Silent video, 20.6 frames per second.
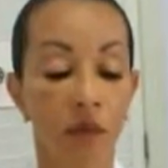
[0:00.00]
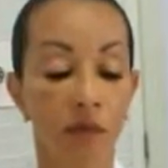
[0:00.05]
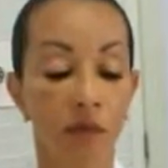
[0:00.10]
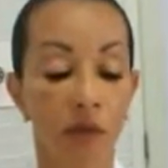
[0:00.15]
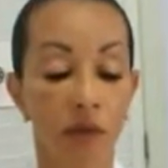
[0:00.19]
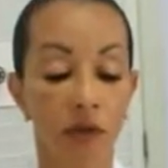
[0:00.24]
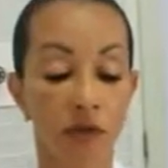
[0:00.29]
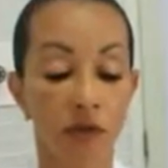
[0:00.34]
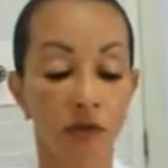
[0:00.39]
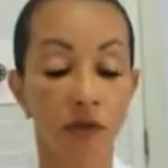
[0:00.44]

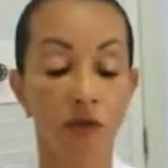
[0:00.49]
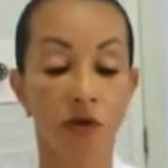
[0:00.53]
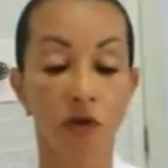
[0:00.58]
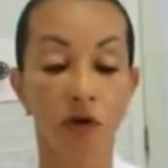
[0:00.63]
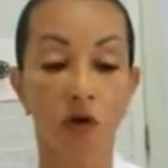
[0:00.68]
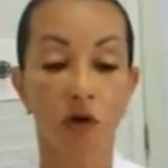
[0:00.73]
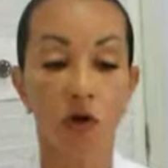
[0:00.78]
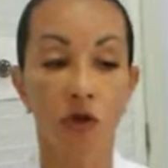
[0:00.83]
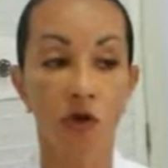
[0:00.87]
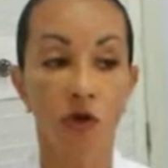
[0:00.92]
Bristles
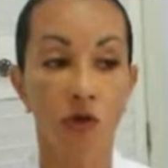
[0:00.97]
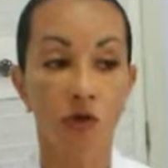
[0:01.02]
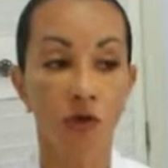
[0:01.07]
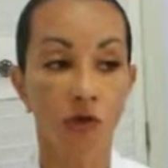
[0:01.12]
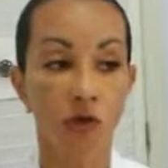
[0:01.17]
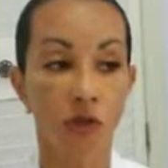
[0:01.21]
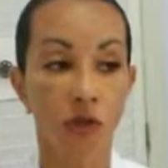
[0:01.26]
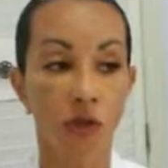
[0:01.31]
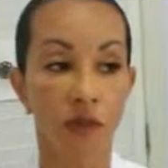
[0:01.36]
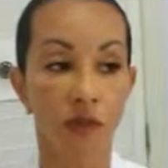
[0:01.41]
are
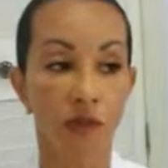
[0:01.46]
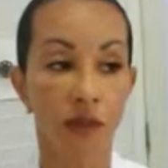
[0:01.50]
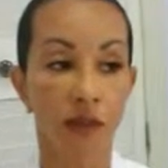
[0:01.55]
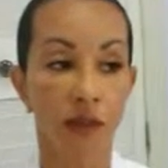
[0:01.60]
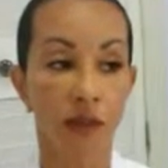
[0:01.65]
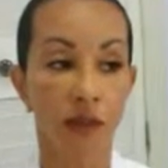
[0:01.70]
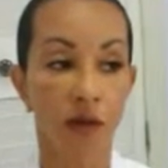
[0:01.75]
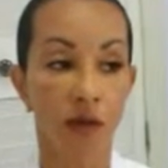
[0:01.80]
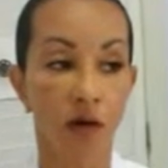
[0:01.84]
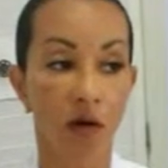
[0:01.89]
usually made